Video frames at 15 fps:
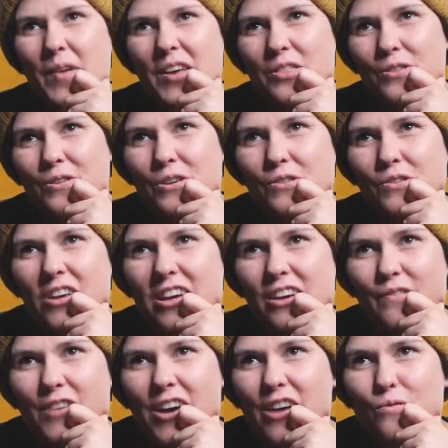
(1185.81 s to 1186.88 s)
I thought, okay,
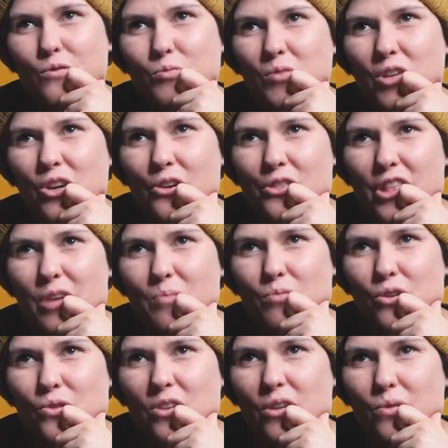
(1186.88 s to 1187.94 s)
if I would be on that
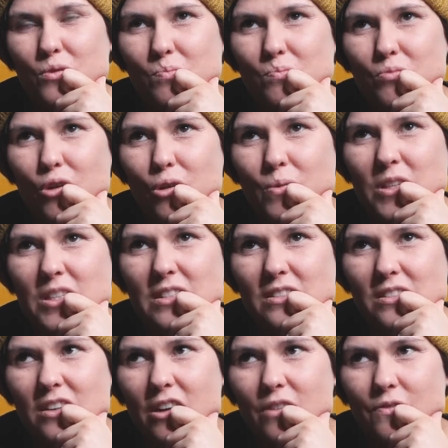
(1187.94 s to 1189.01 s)
boat, I would probably
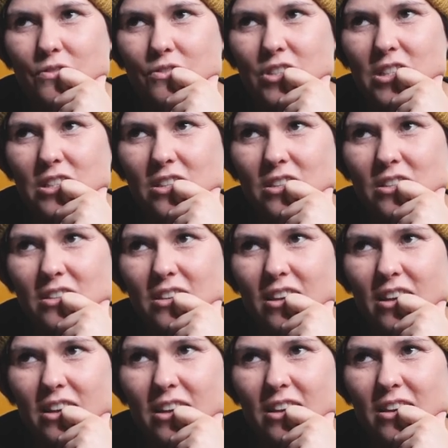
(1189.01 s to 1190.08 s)
start freezing
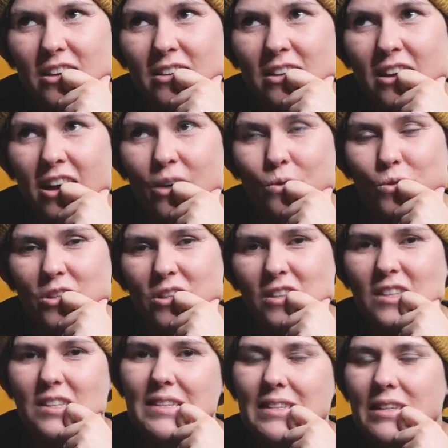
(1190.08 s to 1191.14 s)
and I would
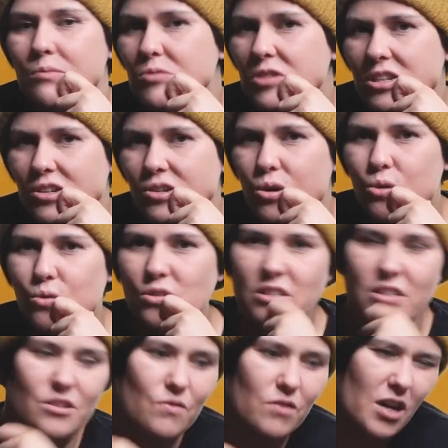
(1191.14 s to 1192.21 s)
need something
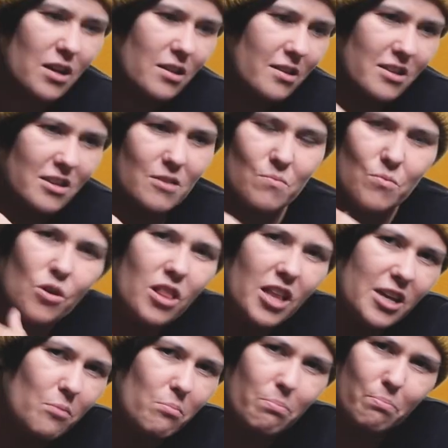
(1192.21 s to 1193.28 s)
cozy to cuddle in, more
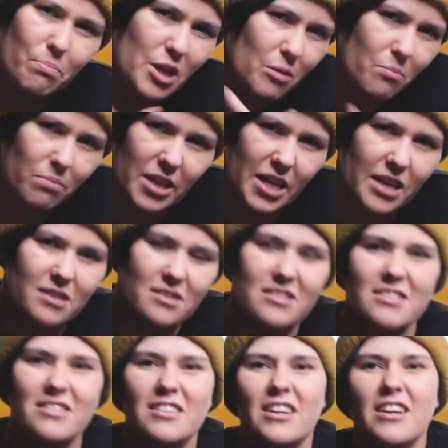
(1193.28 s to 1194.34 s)
like a big
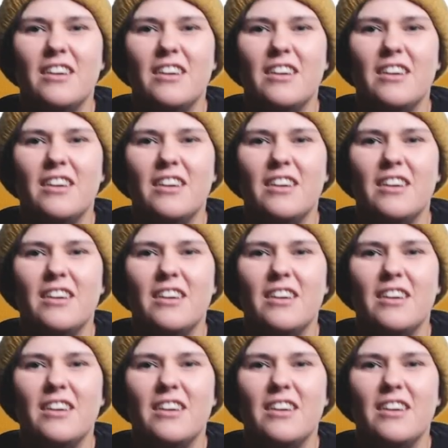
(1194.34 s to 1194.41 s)
blanket